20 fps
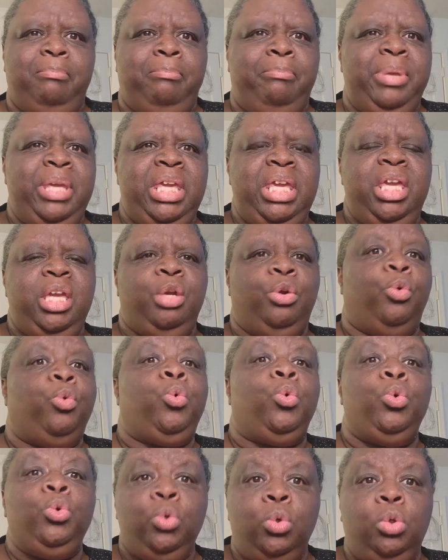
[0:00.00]
be
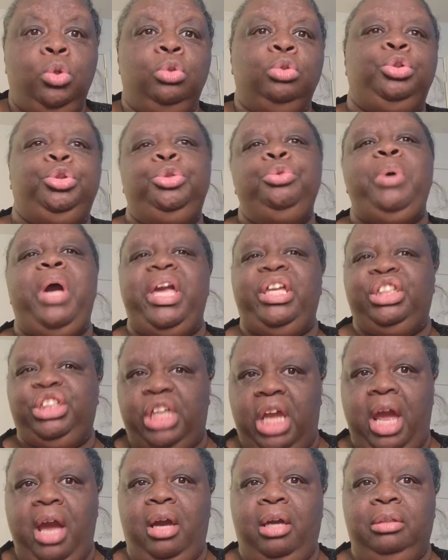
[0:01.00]
cruel to a
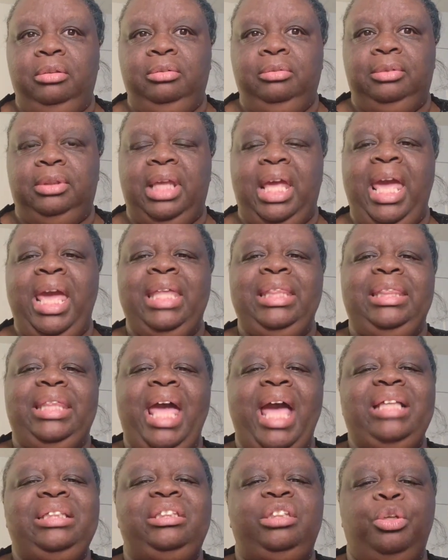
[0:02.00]
child? And
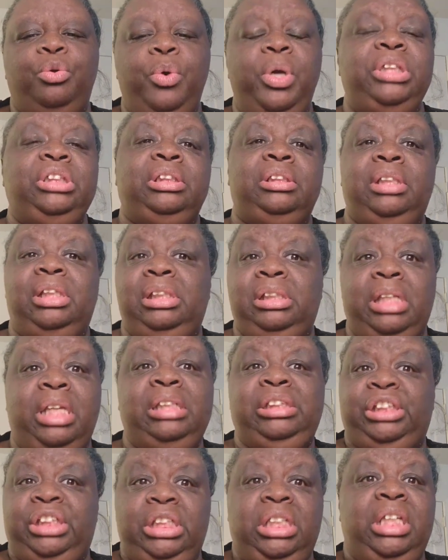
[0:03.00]
that's the question
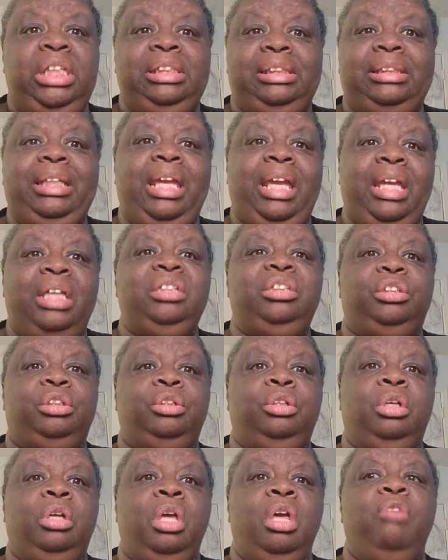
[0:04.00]
that she needs to
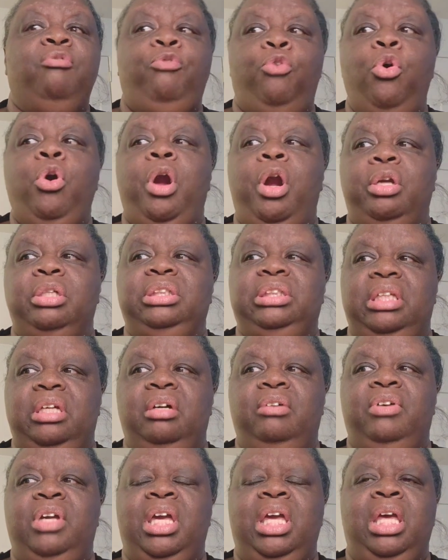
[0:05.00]
answer for
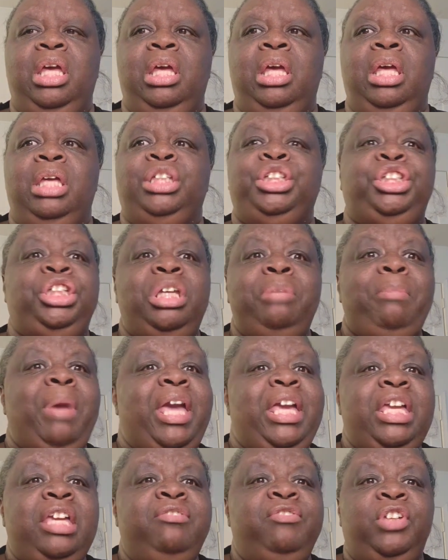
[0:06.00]
herself. She
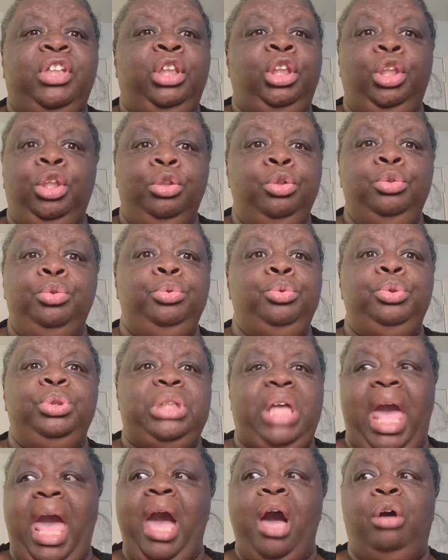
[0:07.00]
may even
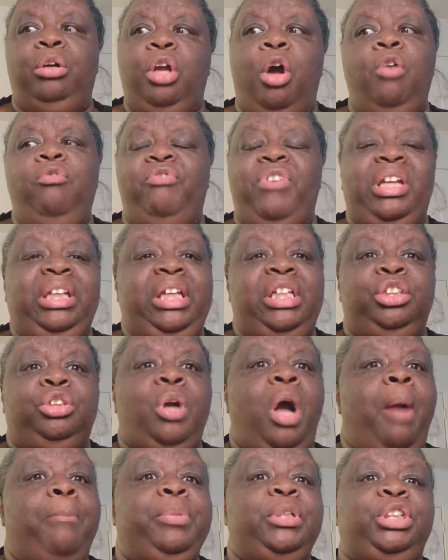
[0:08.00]
lose out on
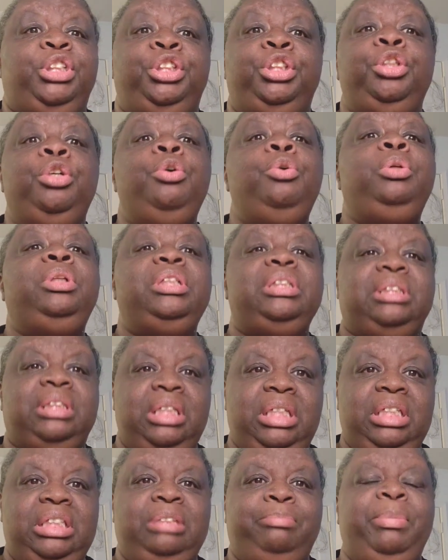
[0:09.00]
financial
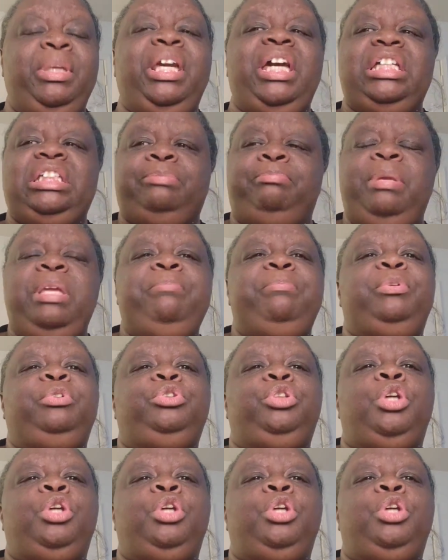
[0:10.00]
opportunities because people